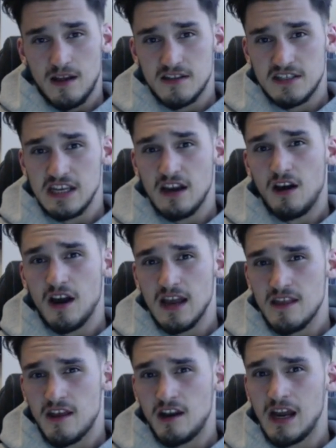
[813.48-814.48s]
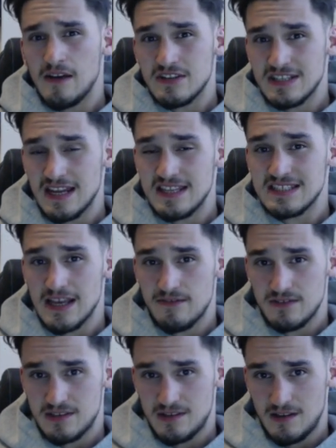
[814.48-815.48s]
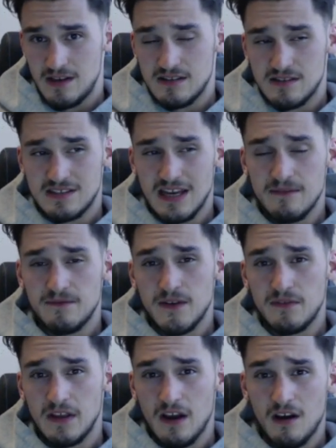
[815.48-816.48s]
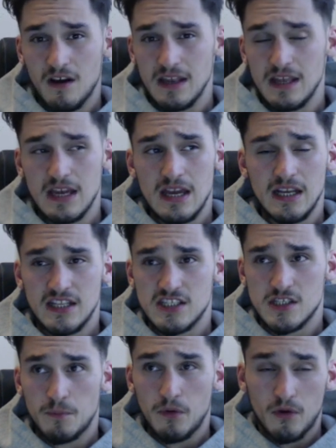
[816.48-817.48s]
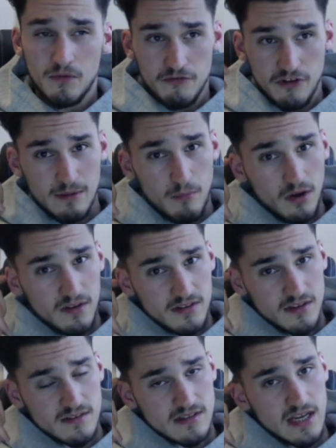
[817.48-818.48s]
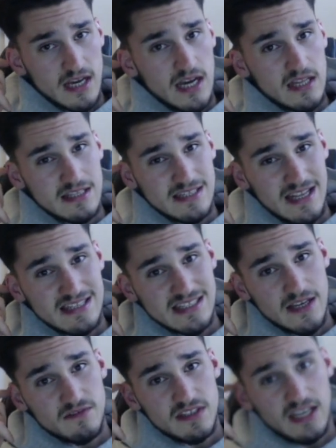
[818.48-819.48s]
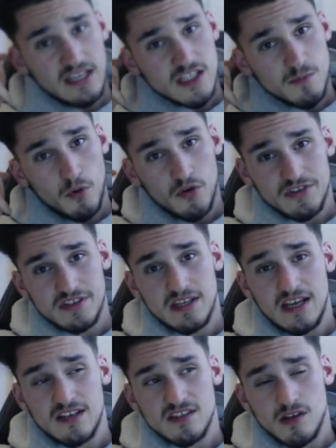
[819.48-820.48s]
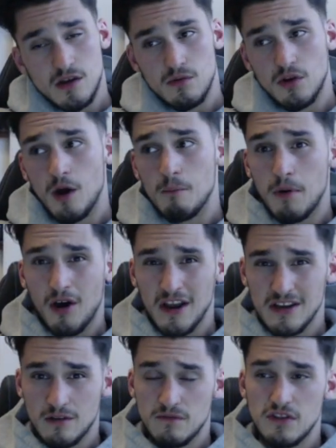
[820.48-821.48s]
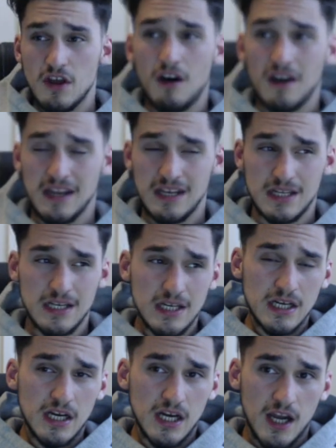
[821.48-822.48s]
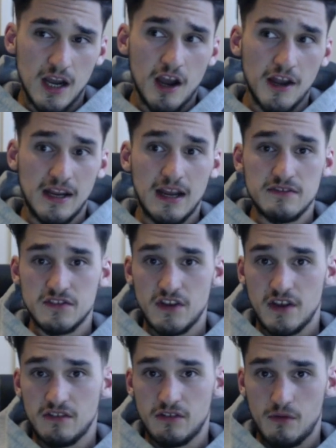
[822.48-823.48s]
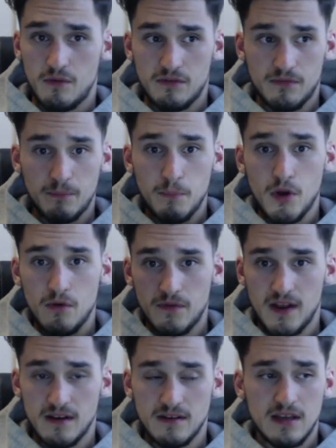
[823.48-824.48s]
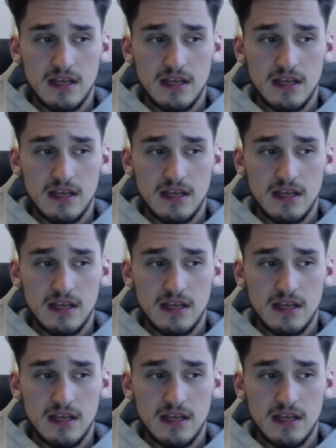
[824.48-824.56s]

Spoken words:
Ti, and then I have a 1070. The 1050i can support 3 monitors. The 1070 can support 6, so combined of 9. I only have 6, so it's perfect.